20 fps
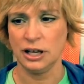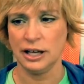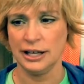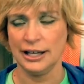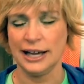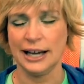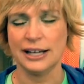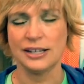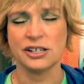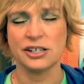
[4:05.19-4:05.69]

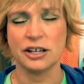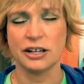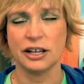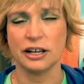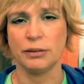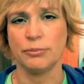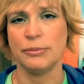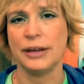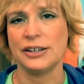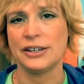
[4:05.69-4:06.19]
Yeah, I saw that
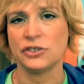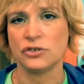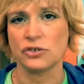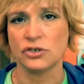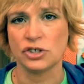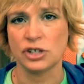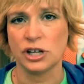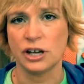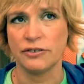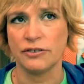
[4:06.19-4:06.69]
on Master
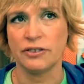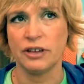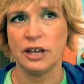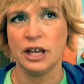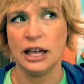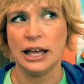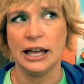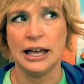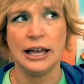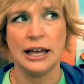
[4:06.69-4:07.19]
Chef,
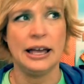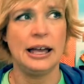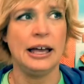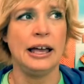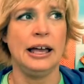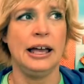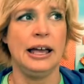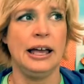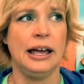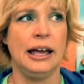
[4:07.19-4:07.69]

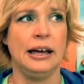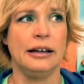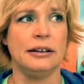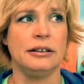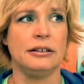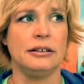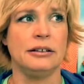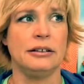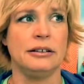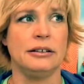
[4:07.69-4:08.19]

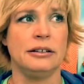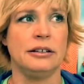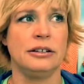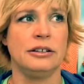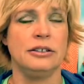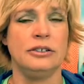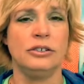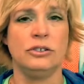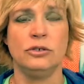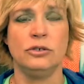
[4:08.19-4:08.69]
and the
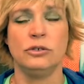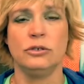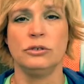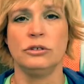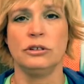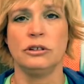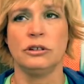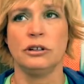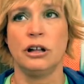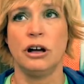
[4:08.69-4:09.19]

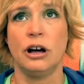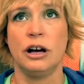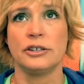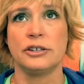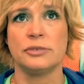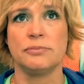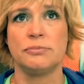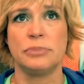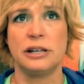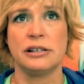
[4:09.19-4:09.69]
dude
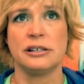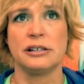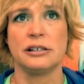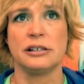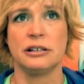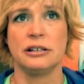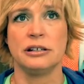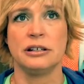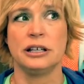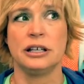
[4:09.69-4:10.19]
lost
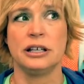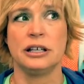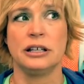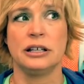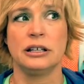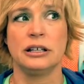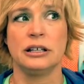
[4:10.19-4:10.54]
basically